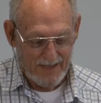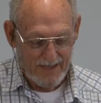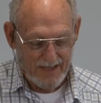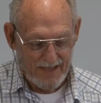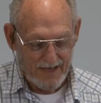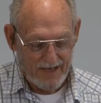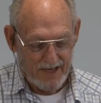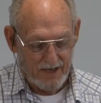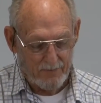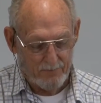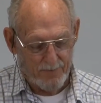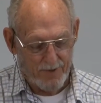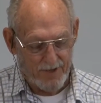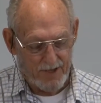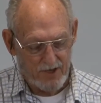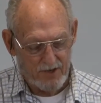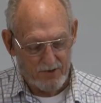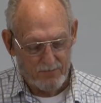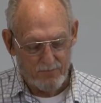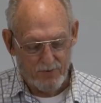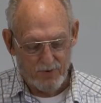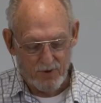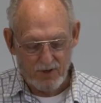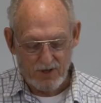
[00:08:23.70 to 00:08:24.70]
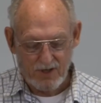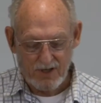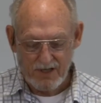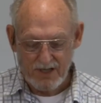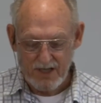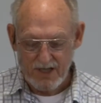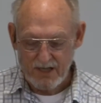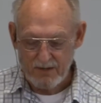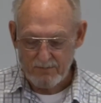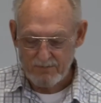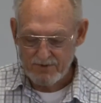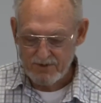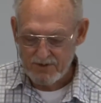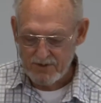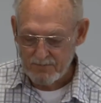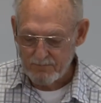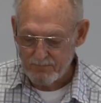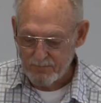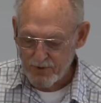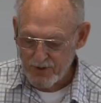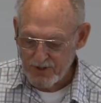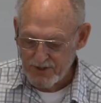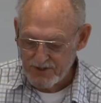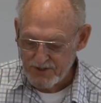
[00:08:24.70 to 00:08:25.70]
Now Peter proclaims and
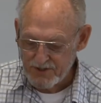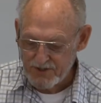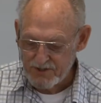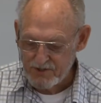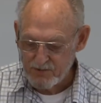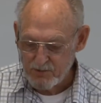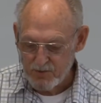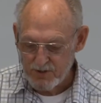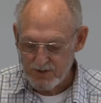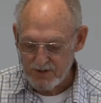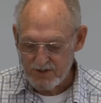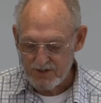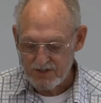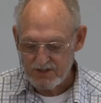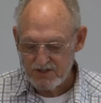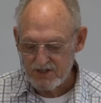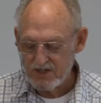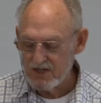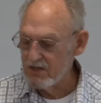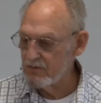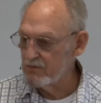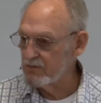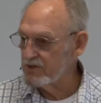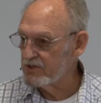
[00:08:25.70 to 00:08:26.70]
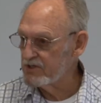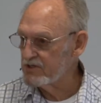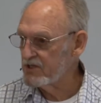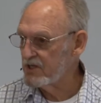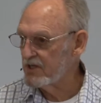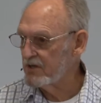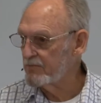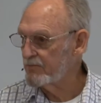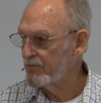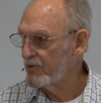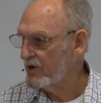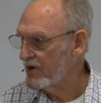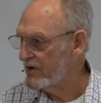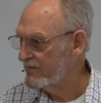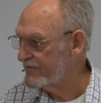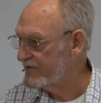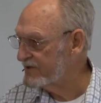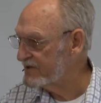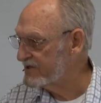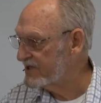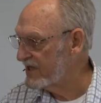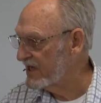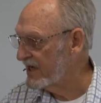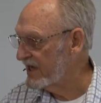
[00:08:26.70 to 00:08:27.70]
preaches what the psalmist had
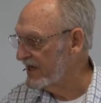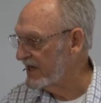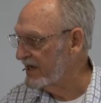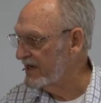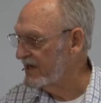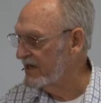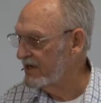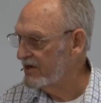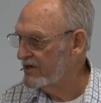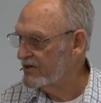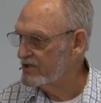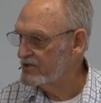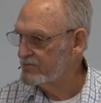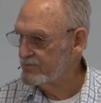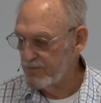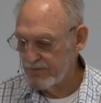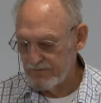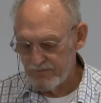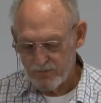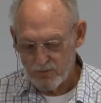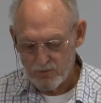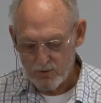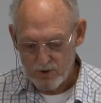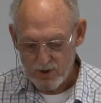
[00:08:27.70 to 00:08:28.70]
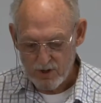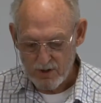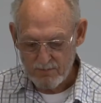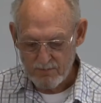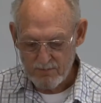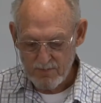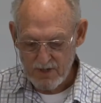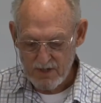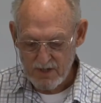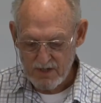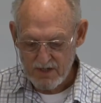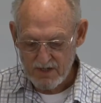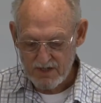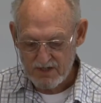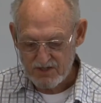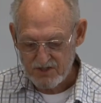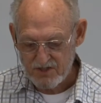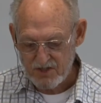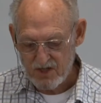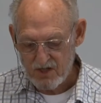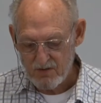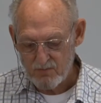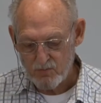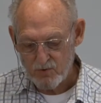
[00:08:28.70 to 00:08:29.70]
prophesied years before. In
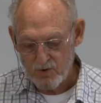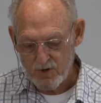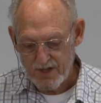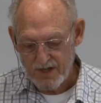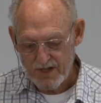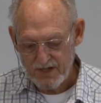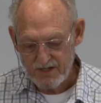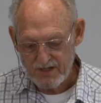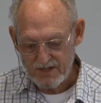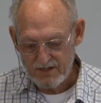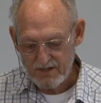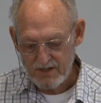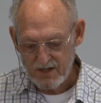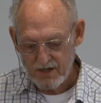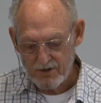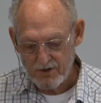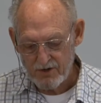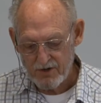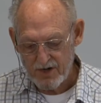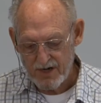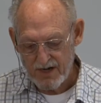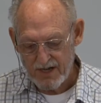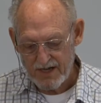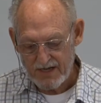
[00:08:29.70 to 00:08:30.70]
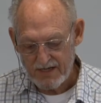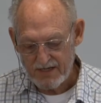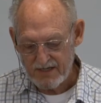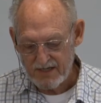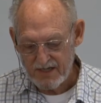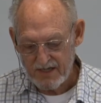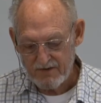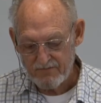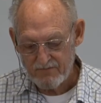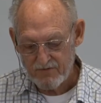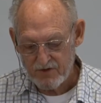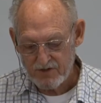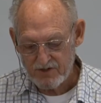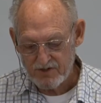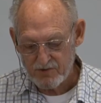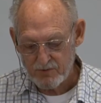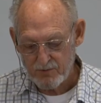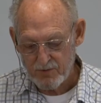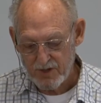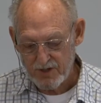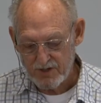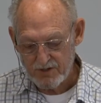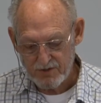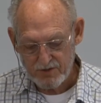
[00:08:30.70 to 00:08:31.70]
Psalm 118, verse
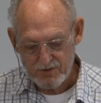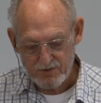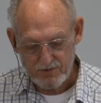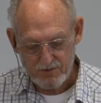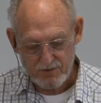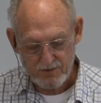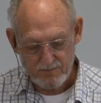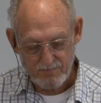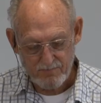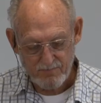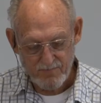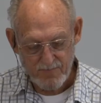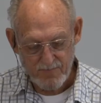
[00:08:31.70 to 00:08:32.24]
22.